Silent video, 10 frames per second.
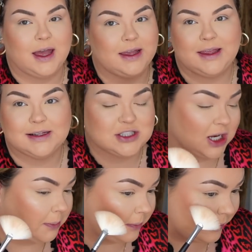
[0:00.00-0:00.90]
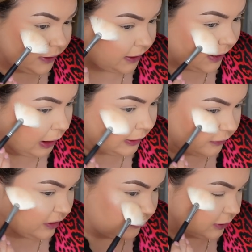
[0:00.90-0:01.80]
I can't shut up about it. I
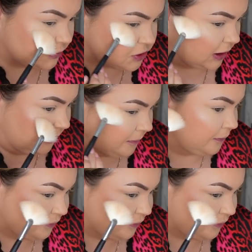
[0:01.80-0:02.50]
love Revolution.